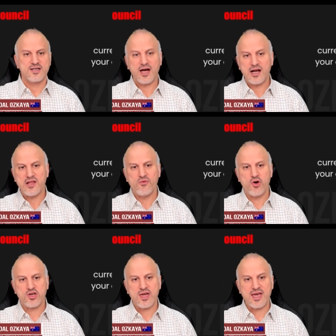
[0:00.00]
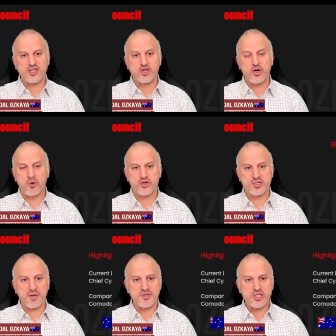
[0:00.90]
currently working at Comodo
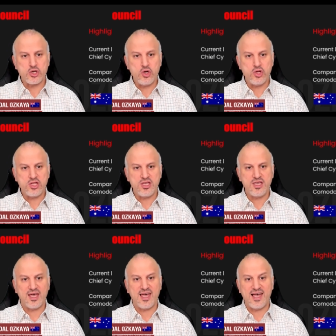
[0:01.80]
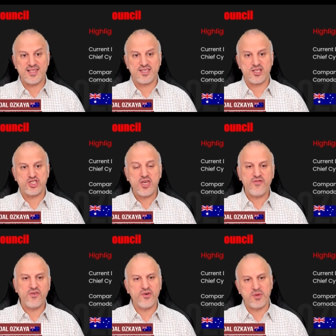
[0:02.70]
Cybersecurity as Chief
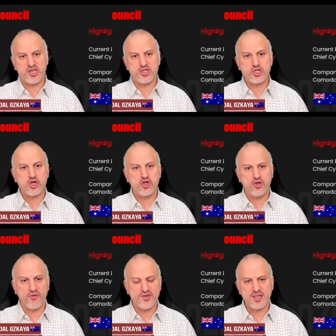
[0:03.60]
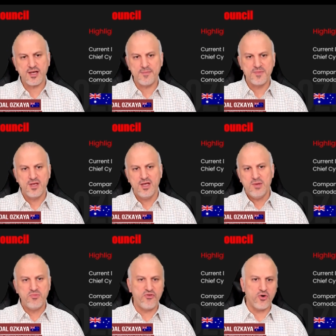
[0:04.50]
Information Security Officer.
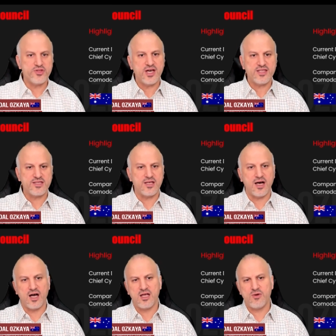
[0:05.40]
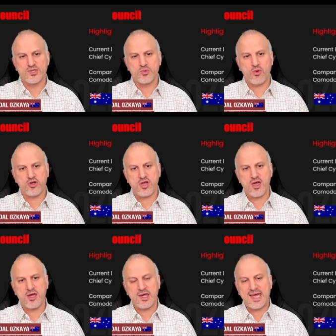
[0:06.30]
Before that, I was
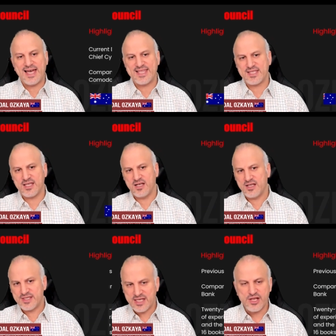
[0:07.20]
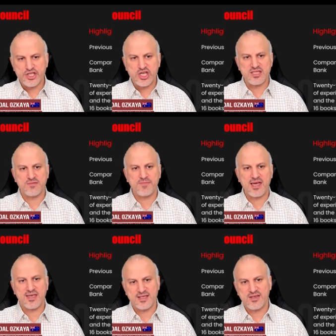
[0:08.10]
working at Standard Chartered
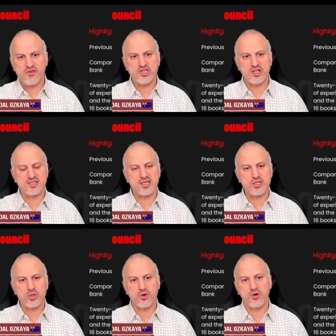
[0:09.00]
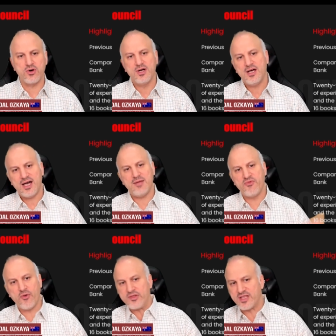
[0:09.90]
Bank as a regional CISO, and
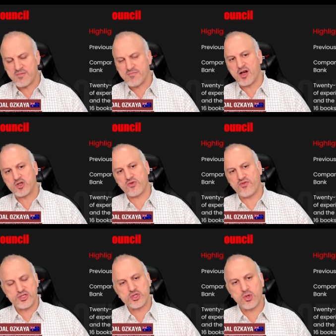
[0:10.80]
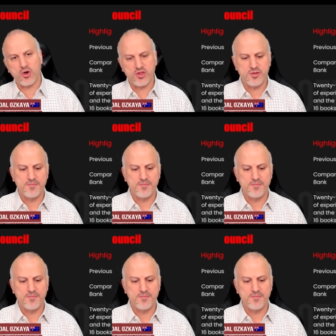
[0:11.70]
before that at Microsoft and so on.